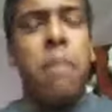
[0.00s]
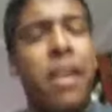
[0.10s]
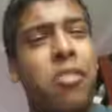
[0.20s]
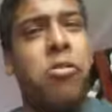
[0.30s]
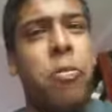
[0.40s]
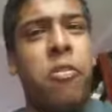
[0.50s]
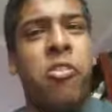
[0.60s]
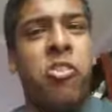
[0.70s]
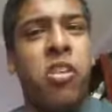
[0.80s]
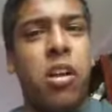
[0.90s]
my YouTube
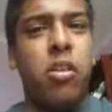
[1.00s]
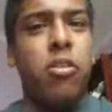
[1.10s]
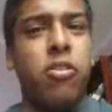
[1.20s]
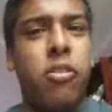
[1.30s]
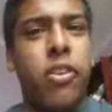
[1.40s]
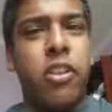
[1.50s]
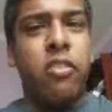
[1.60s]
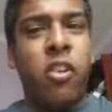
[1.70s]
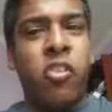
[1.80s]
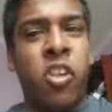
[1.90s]
and YouTube
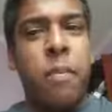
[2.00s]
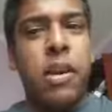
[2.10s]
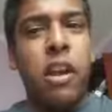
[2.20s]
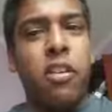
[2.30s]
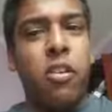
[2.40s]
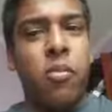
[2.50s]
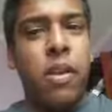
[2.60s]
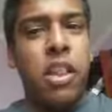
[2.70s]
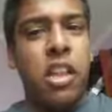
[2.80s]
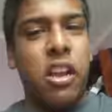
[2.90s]
videos are shit, but that doesn't
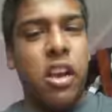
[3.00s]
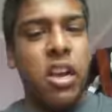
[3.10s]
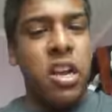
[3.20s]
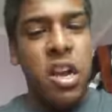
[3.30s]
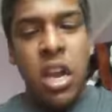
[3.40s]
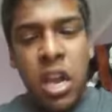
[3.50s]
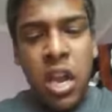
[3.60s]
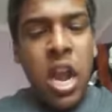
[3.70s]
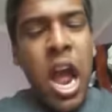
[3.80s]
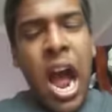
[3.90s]
mean that
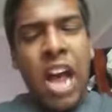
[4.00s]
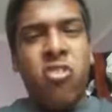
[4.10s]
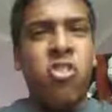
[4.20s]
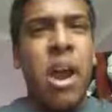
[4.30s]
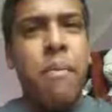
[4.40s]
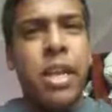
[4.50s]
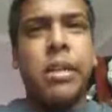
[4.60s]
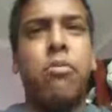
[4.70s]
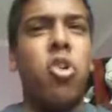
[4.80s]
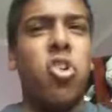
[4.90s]
I try and make
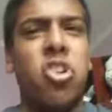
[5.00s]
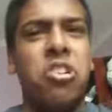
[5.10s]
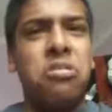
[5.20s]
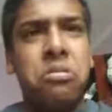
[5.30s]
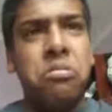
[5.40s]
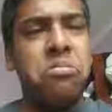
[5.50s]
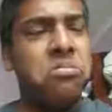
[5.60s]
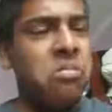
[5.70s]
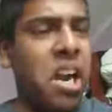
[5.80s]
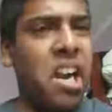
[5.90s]
them look good.
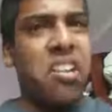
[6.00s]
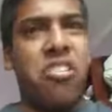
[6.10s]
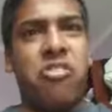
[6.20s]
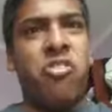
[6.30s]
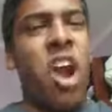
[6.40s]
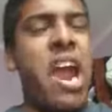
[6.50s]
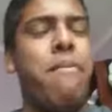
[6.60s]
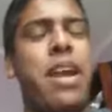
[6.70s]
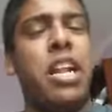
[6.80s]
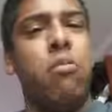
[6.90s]
I try
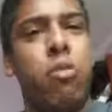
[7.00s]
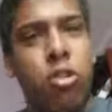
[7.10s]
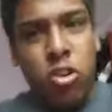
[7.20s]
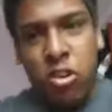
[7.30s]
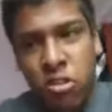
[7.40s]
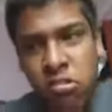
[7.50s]
and make them look good.